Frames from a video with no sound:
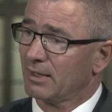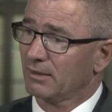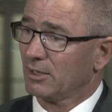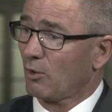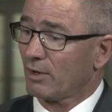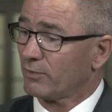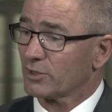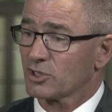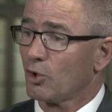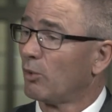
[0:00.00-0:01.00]
you know, our
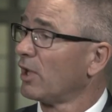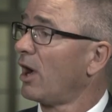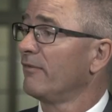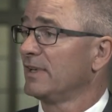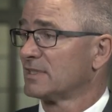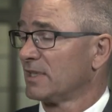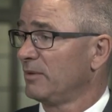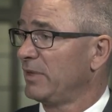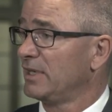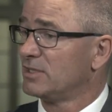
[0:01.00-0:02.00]
first goal will
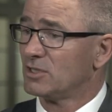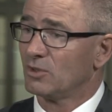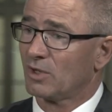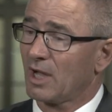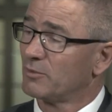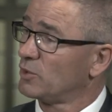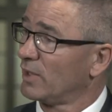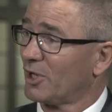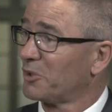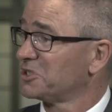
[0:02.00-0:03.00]
obviously be to come to
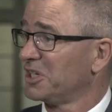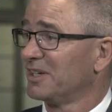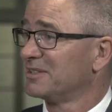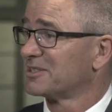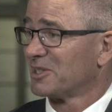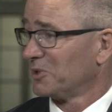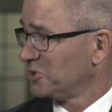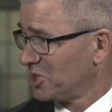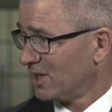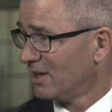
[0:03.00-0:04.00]
a negotiated
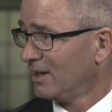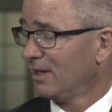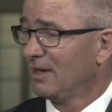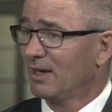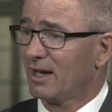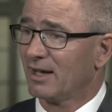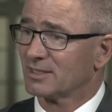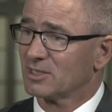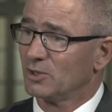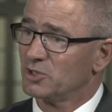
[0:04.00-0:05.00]
solution.
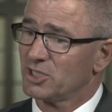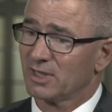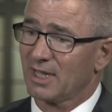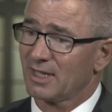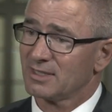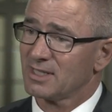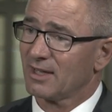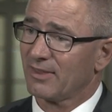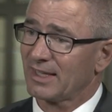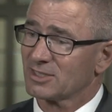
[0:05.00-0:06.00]
A solution
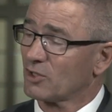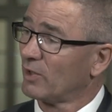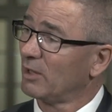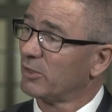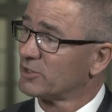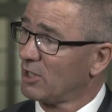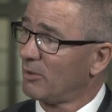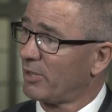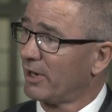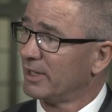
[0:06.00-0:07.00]
that's agreeable to
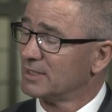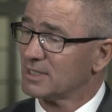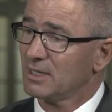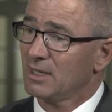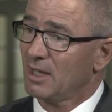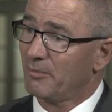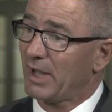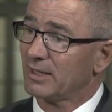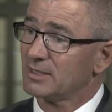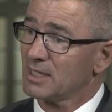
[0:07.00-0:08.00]
all parties.
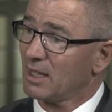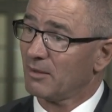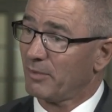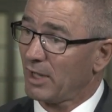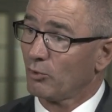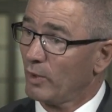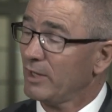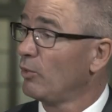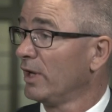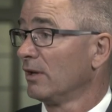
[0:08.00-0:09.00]
But
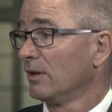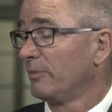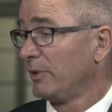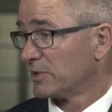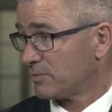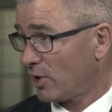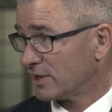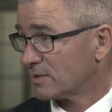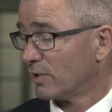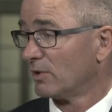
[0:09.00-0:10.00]
we will be
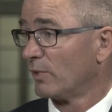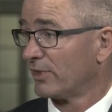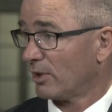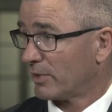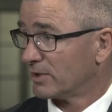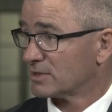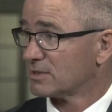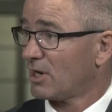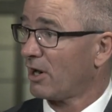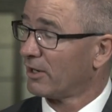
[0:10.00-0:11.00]
responsible with
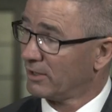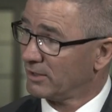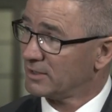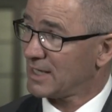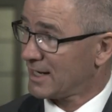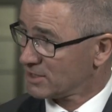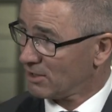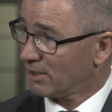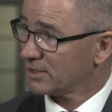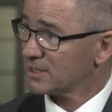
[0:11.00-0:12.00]
Albertans' hard-earned tax
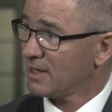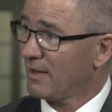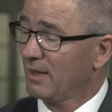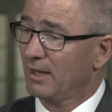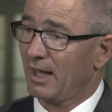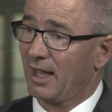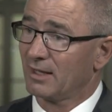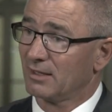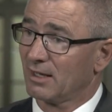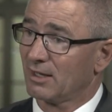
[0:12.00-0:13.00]
dollars,
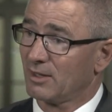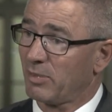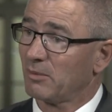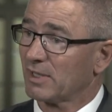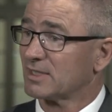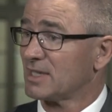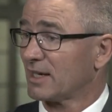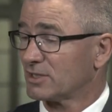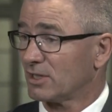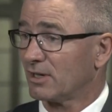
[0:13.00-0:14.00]
and the public
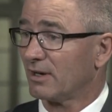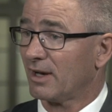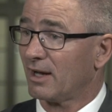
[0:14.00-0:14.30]
sector